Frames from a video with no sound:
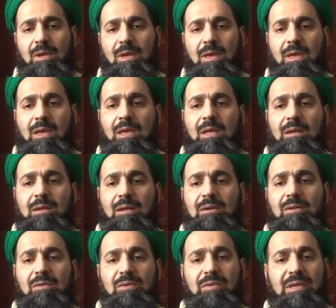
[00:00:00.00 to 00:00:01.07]
And
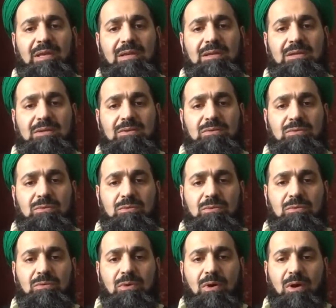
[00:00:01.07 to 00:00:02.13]
another thing is
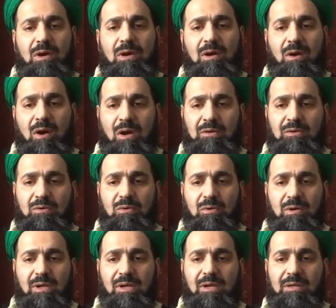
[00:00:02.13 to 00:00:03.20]
to honor
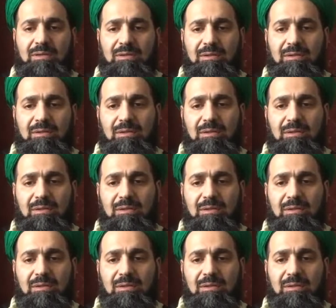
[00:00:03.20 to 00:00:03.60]
Quran,